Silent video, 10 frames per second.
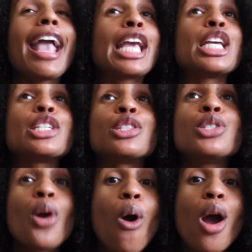He's
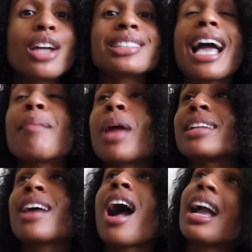yours. I'm
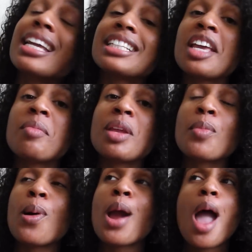not talking to him anymore.